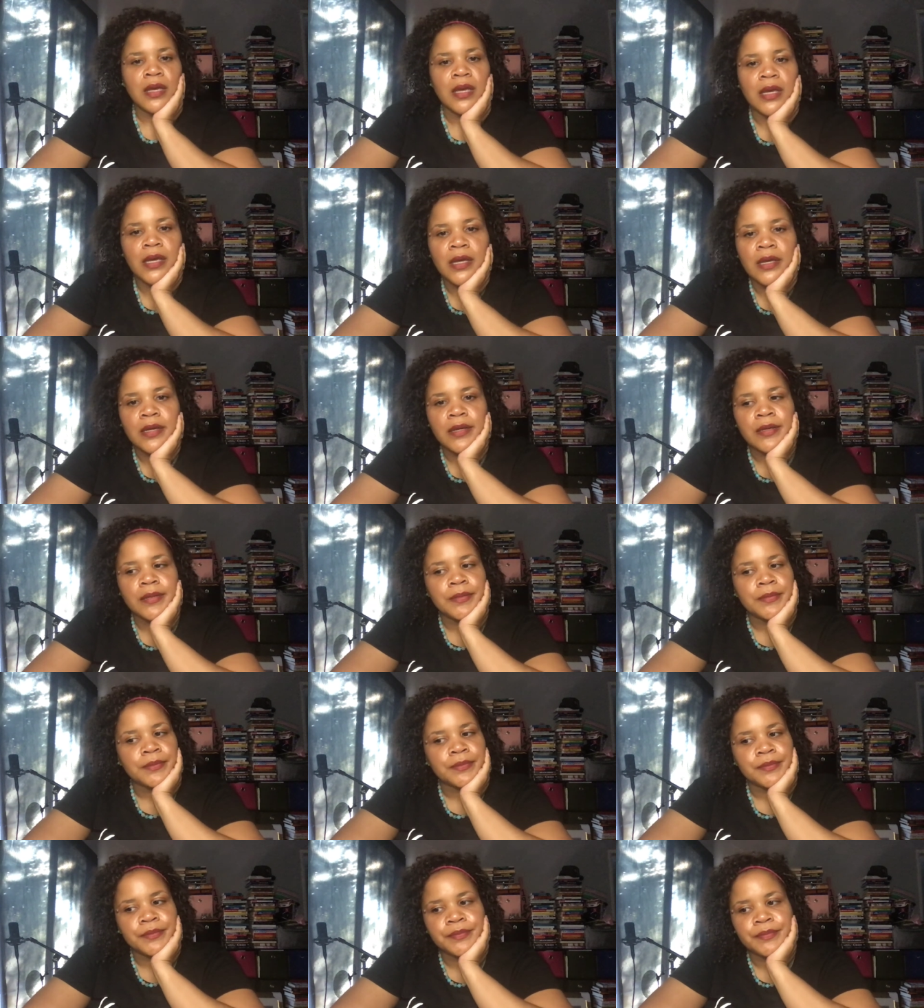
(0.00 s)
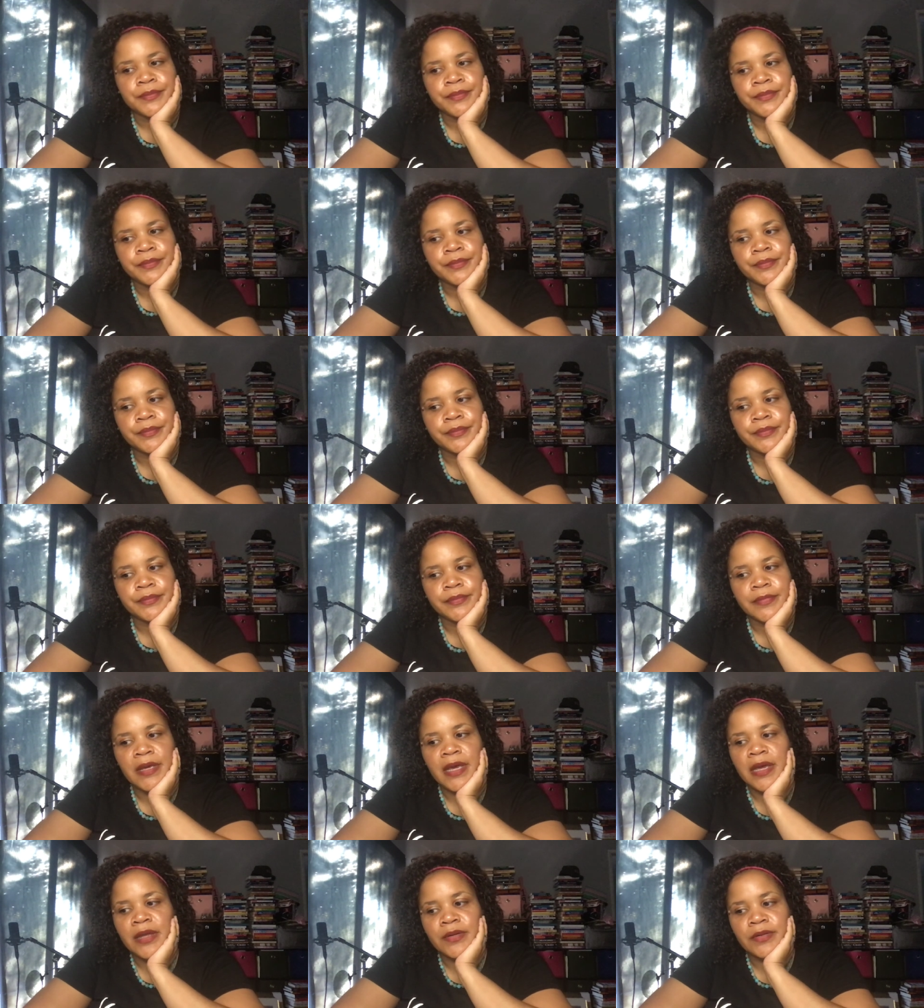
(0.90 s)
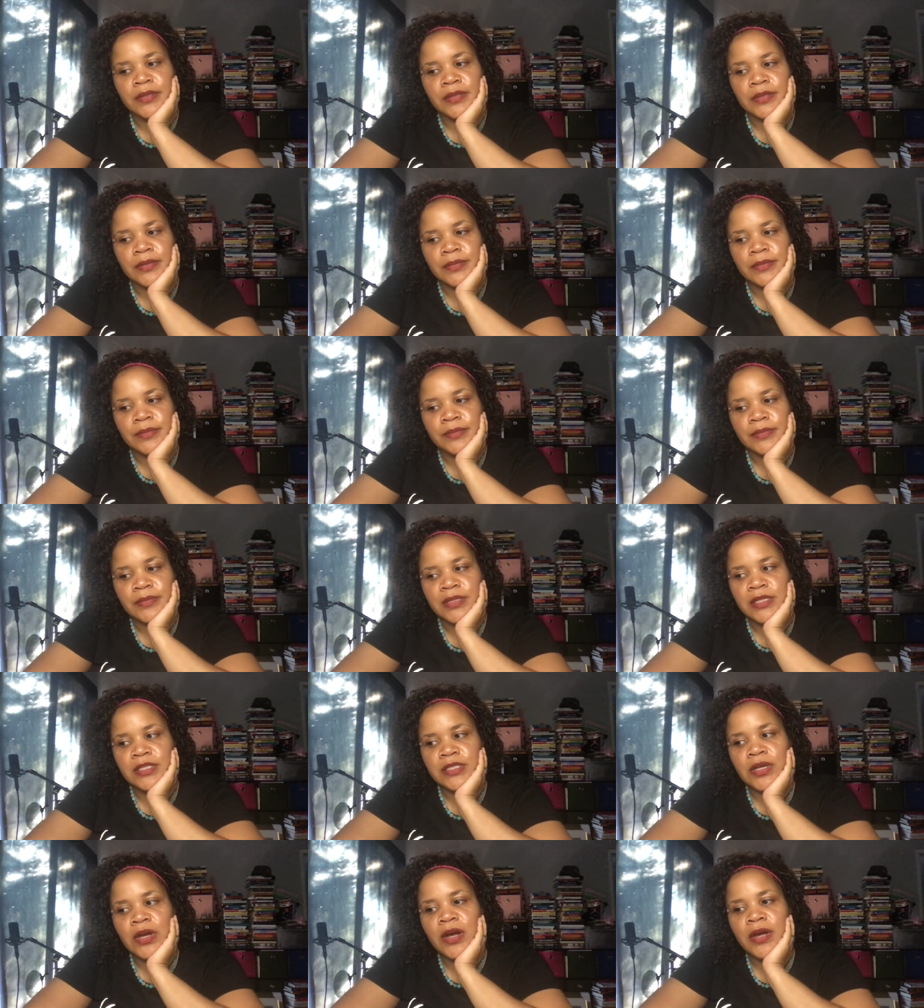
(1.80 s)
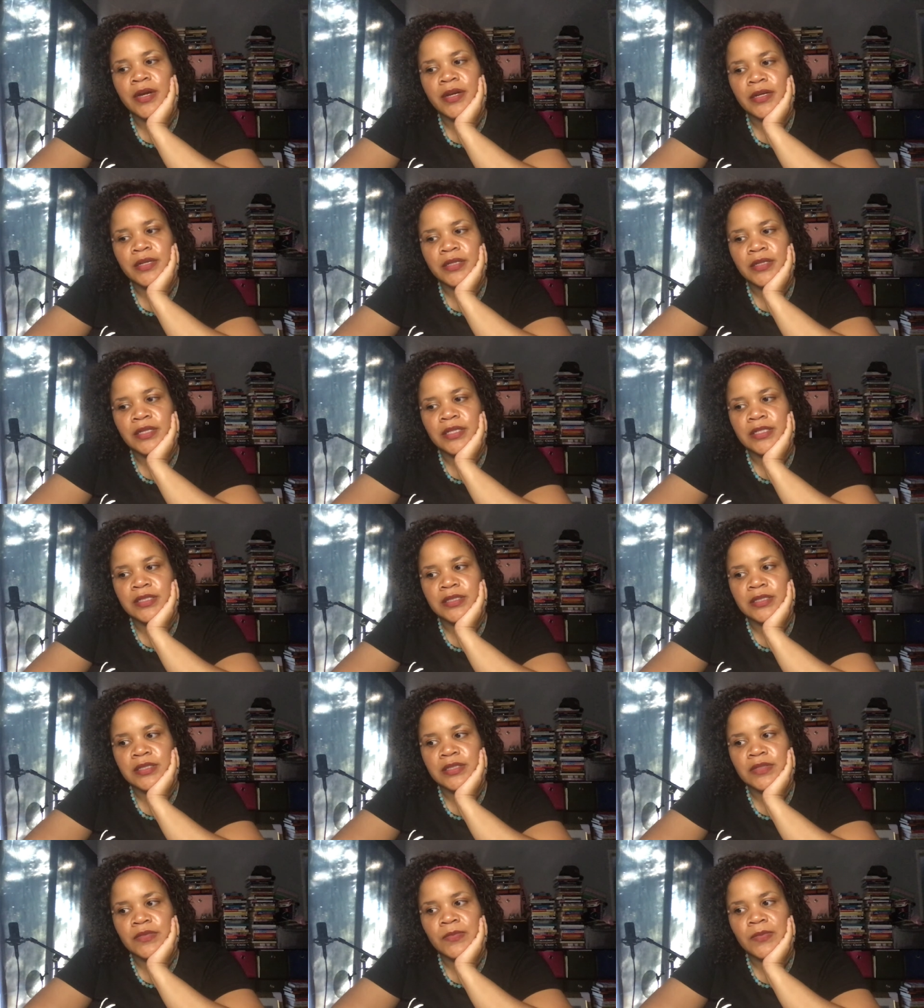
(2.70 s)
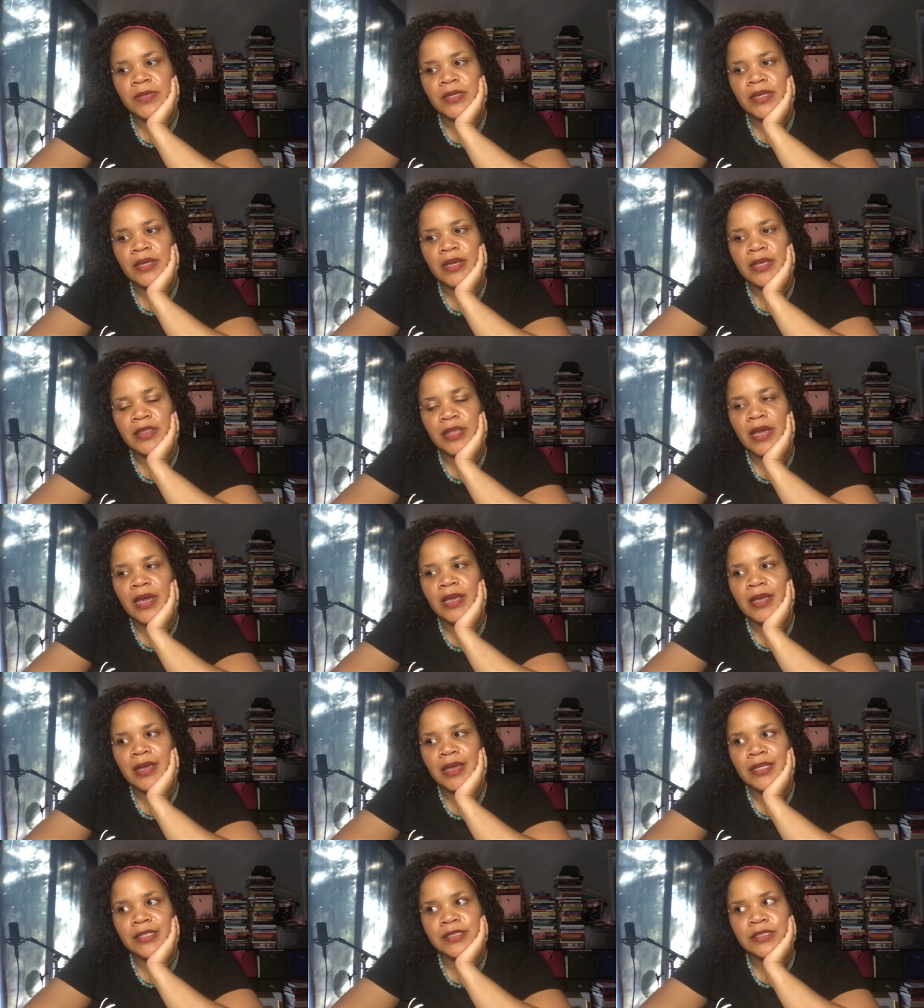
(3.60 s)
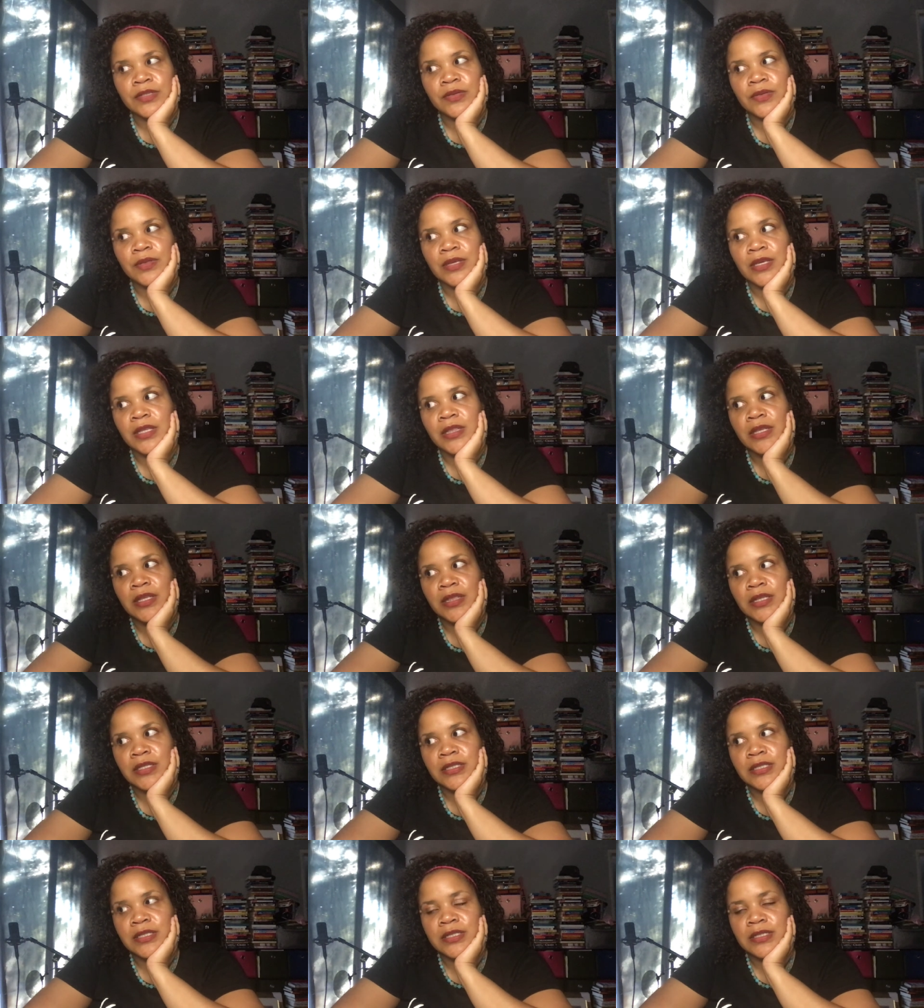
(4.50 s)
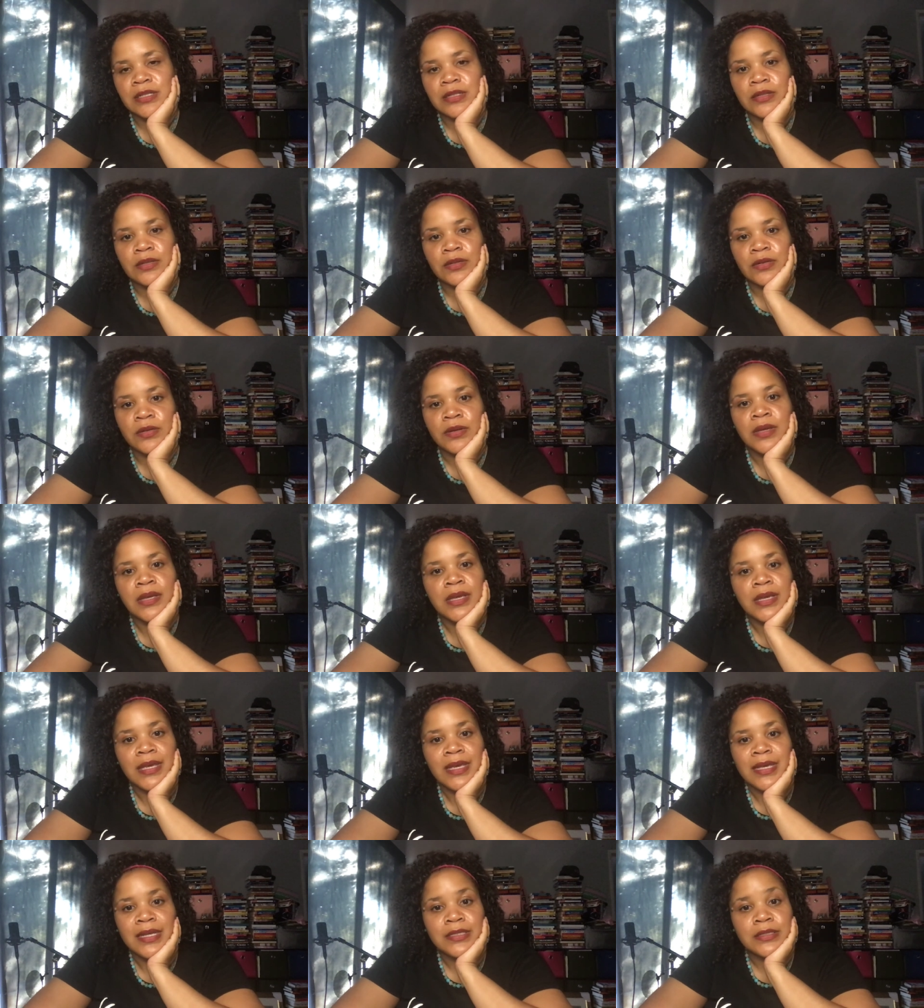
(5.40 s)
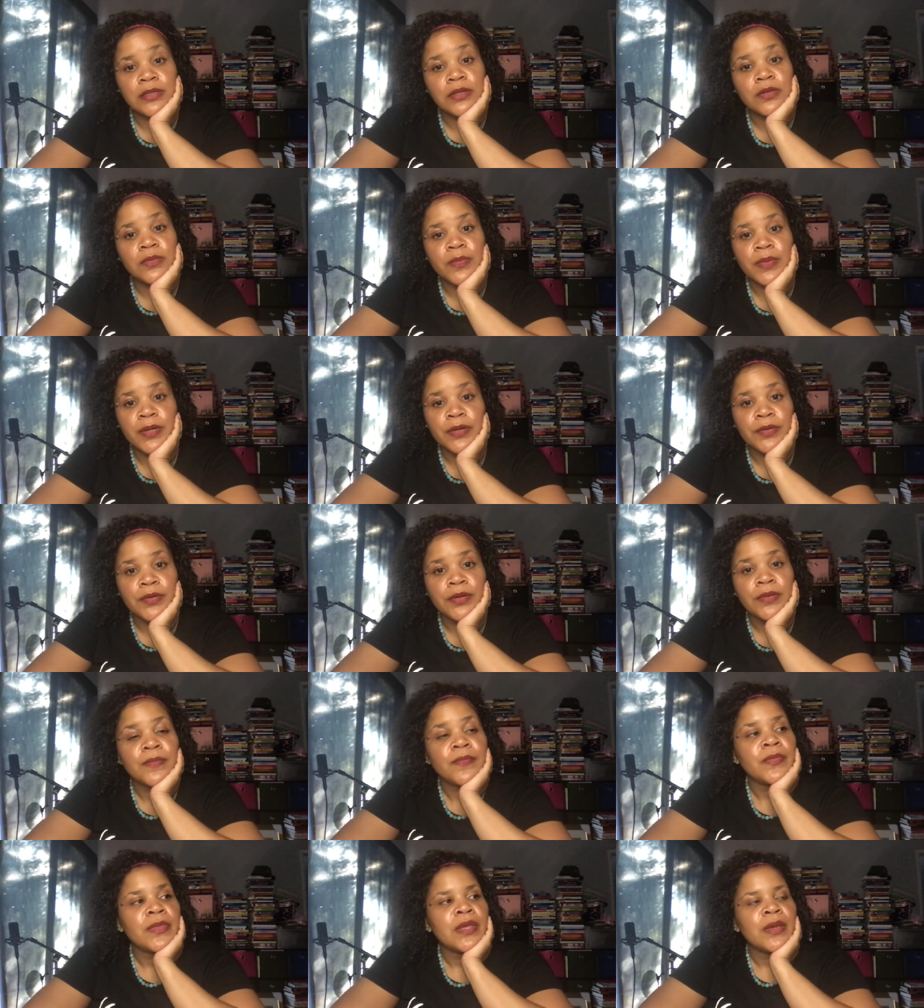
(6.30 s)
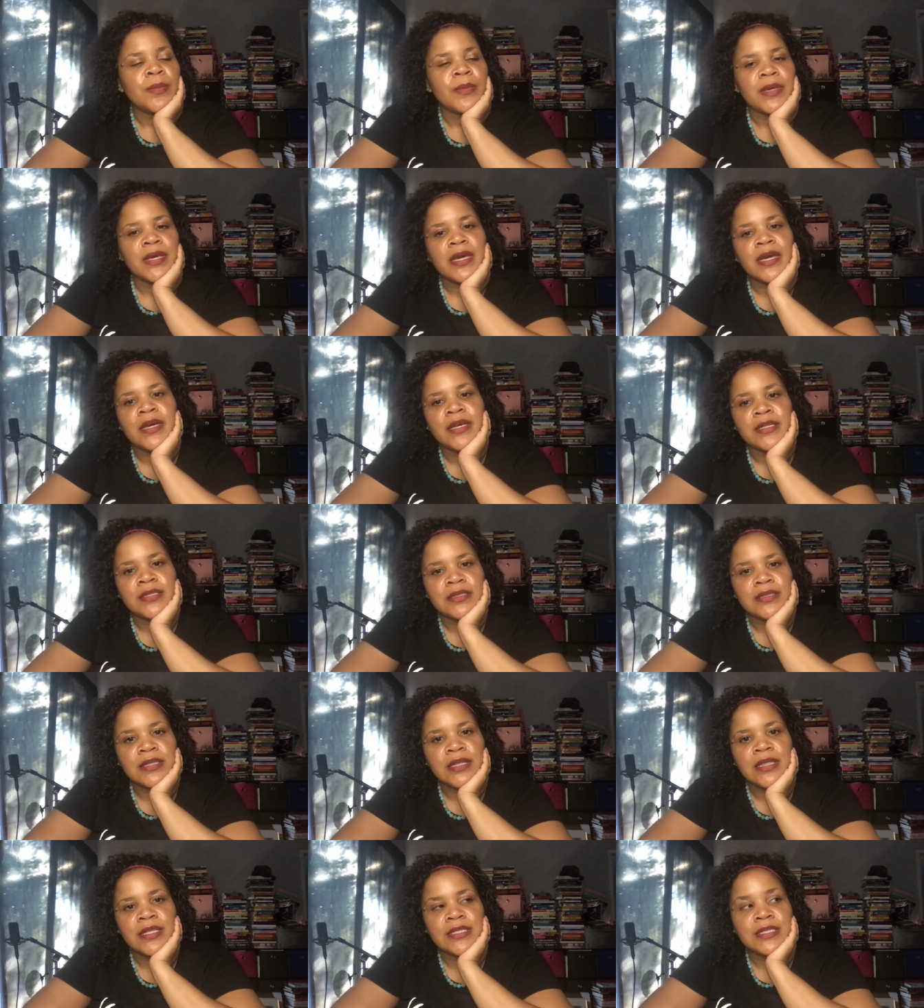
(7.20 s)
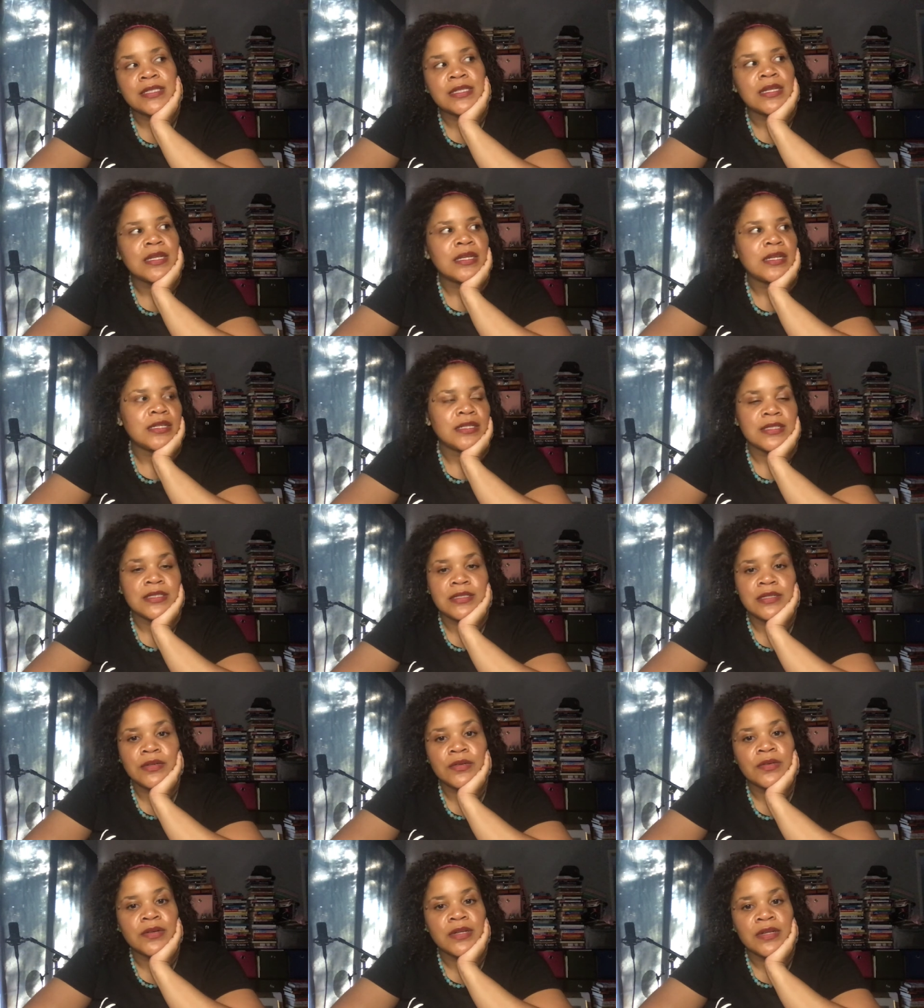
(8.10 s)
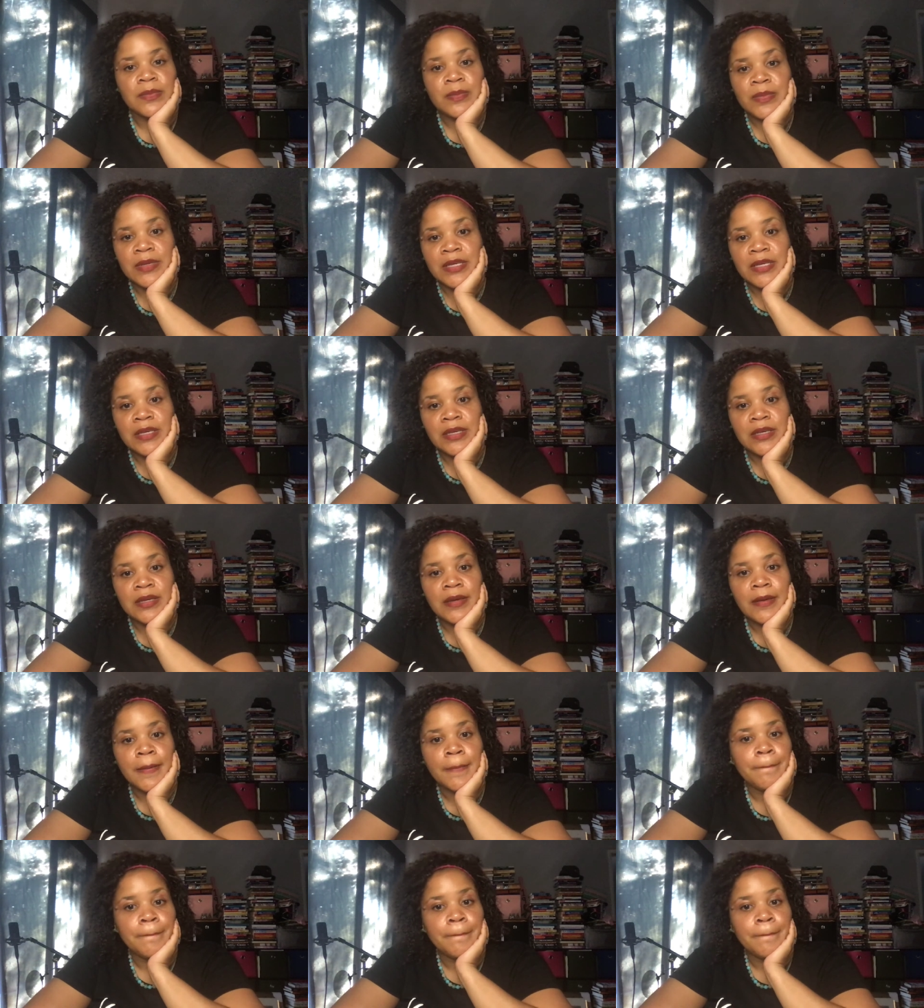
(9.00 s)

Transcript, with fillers: Um, I don't know. It's hard. It to me, I, I, I still think that this is a little, it's a little bitter because the Senate is still going to be,